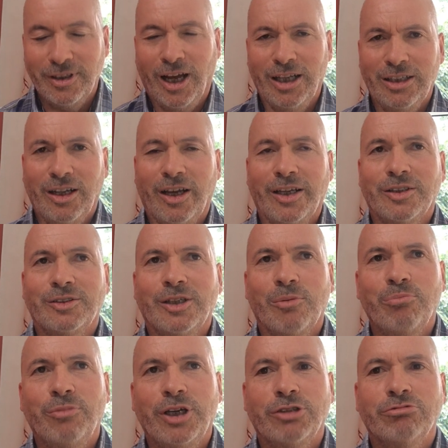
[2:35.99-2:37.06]
unlike
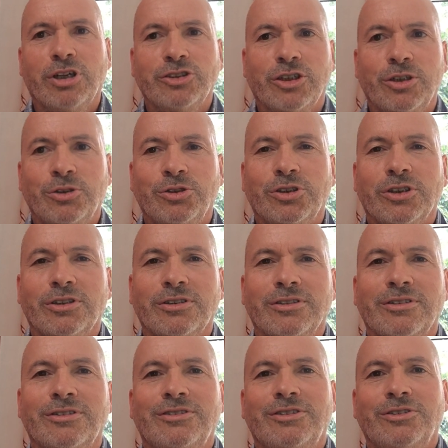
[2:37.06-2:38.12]
some big resolution
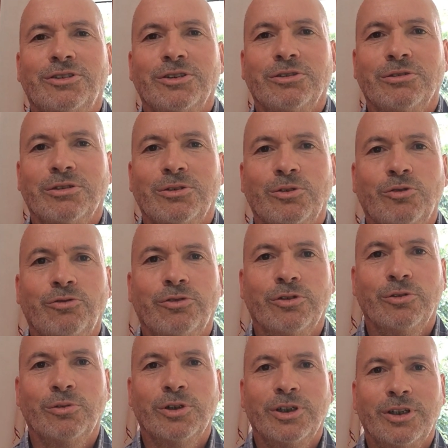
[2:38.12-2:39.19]
to do an
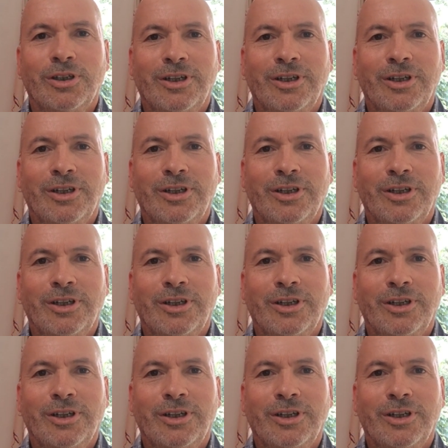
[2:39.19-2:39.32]
awful